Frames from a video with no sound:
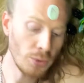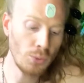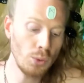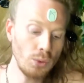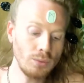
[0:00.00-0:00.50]

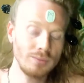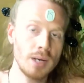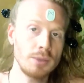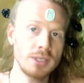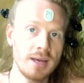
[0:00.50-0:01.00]
rule
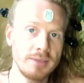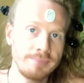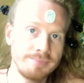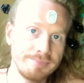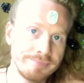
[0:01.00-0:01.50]
number 7,
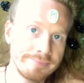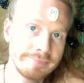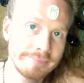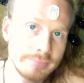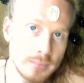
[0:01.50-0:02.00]

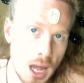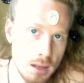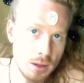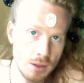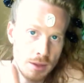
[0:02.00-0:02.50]

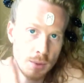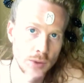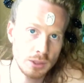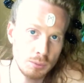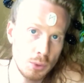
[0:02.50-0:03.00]
the
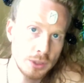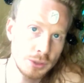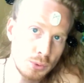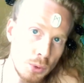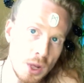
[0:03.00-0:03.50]
most important
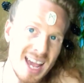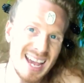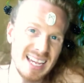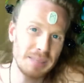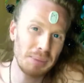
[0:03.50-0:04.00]
rule,
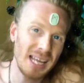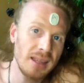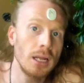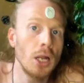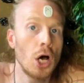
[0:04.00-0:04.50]
is play the
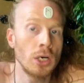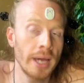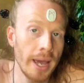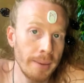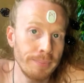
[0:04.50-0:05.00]
long
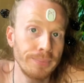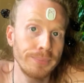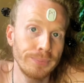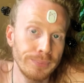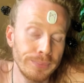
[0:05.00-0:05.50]
game.
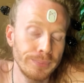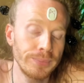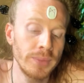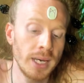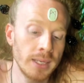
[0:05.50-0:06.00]

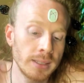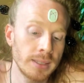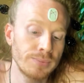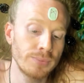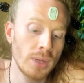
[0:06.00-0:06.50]
Yes,
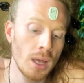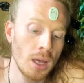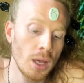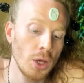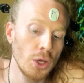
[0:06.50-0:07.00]

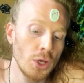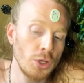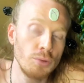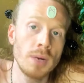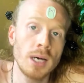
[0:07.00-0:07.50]

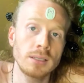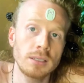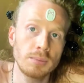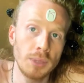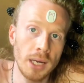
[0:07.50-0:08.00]
you
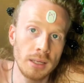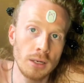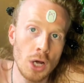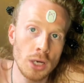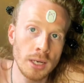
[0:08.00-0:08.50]
must play the
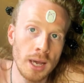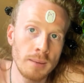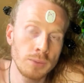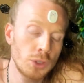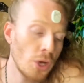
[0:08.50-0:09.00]
long game.
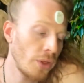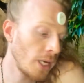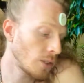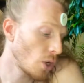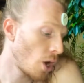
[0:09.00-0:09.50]
So
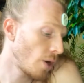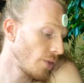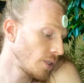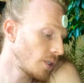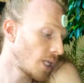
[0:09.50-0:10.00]
these are the
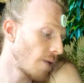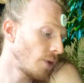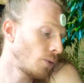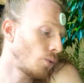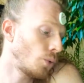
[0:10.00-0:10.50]

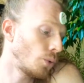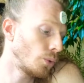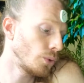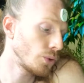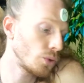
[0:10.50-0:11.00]
7
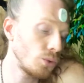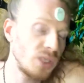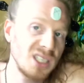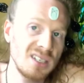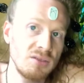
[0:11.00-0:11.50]
rules to
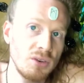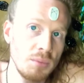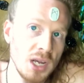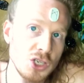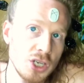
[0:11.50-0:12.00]

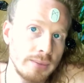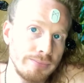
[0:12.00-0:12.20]
disinformation.